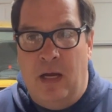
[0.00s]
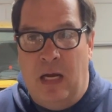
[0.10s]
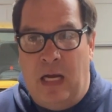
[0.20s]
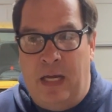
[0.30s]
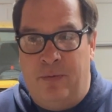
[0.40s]

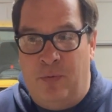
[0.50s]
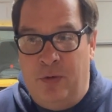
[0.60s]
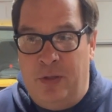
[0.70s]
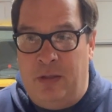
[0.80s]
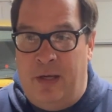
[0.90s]
I'd
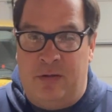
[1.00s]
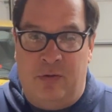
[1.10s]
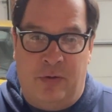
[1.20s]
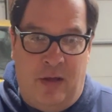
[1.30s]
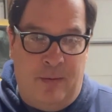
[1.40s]
really like to
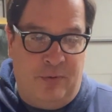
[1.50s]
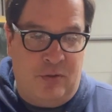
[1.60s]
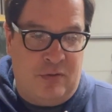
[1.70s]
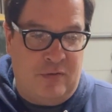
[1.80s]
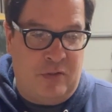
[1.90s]

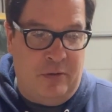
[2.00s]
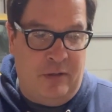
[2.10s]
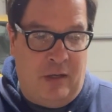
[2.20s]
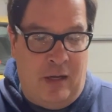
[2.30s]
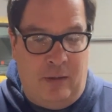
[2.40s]
accomplish the
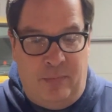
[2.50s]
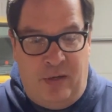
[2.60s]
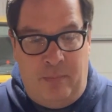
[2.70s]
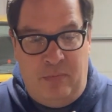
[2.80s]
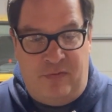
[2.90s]
steering column, but
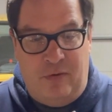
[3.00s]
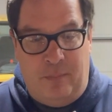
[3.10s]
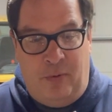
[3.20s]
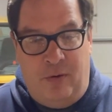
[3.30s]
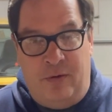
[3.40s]
I'm missing a
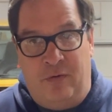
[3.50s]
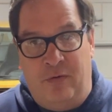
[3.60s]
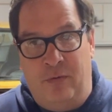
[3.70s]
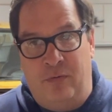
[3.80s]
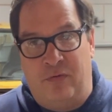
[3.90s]
part or
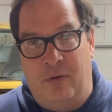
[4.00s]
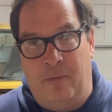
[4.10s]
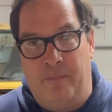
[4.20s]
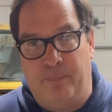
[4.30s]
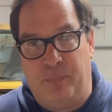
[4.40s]
2,
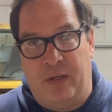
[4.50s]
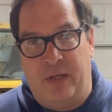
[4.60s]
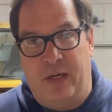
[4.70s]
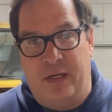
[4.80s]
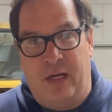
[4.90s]
so I
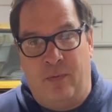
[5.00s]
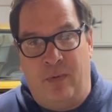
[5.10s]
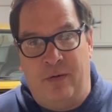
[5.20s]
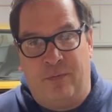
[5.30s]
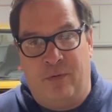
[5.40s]
kind of got to
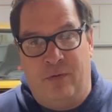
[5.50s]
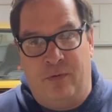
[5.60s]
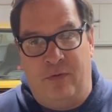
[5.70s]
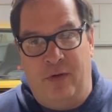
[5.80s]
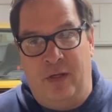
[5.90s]
wait
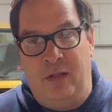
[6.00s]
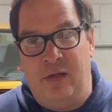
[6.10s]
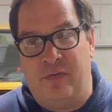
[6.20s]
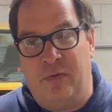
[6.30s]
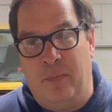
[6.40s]
for at
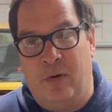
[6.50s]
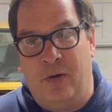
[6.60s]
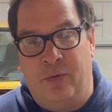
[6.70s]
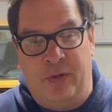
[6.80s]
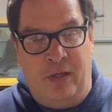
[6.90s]
least
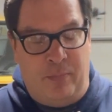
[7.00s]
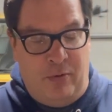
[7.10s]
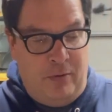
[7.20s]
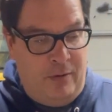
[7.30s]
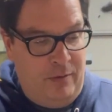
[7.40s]
tomorrow to get a
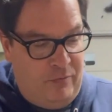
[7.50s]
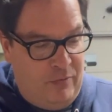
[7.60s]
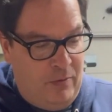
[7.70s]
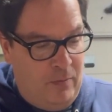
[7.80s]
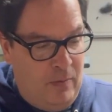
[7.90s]
part.
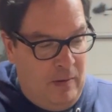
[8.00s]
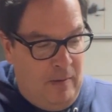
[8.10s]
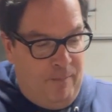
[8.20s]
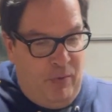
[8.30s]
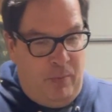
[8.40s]
So
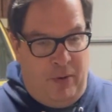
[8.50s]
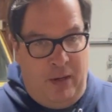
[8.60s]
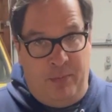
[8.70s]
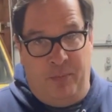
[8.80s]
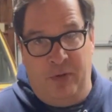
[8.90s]
I'll
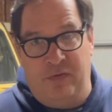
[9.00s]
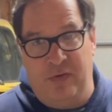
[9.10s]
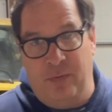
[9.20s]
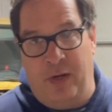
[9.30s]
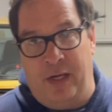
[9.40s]
probably see
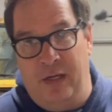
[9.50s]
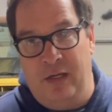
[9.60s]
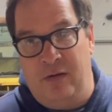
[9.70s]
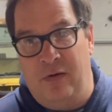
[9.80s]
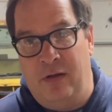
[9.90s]
what I can
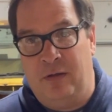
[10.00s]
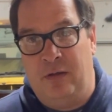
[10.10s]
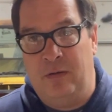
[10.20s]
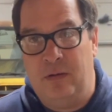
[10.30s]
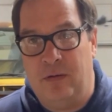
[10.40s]
get
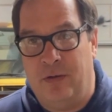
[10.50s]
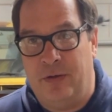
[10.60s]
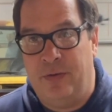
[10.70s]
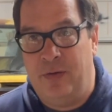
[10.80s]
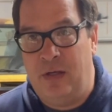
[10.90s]
done
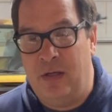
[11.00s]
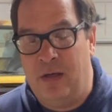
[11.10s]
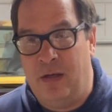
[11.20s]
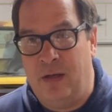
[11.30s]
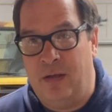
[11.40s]
on
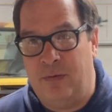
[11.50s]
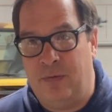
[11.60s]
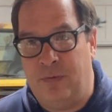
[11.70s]
the